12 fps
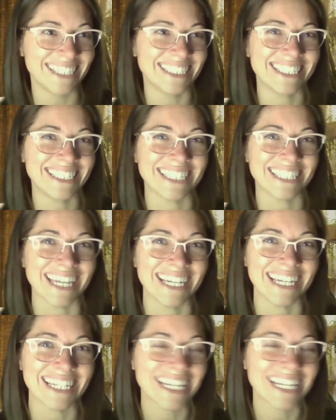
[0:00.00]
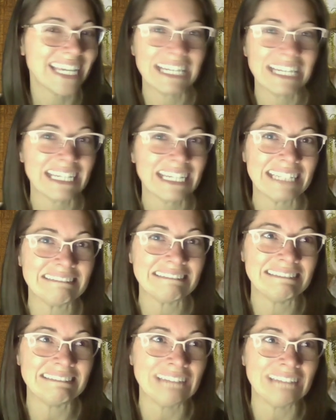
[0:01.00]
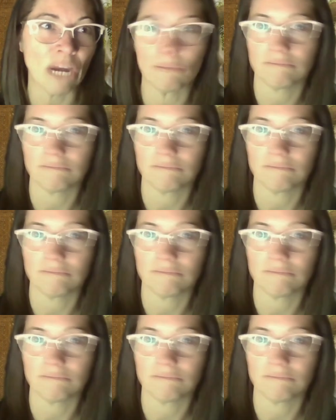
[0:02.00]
he's like, no.